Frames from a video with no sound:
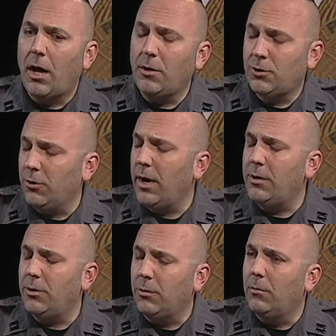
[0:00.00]
Sure, I
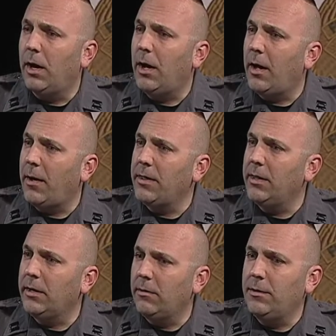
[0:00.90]
do. I
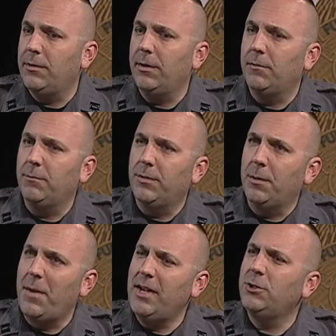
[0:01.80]
think the
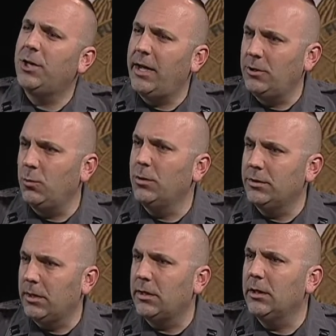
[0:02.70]
main change was
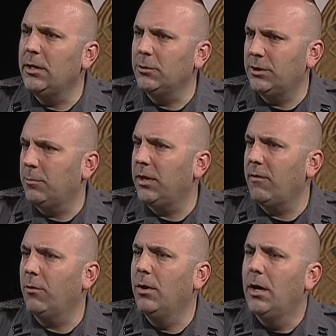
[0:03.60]
at the leadership
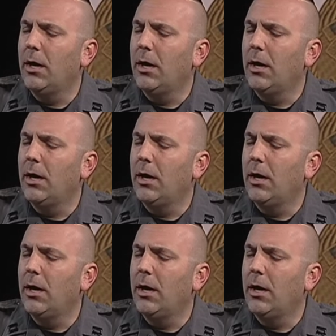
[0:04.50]
level,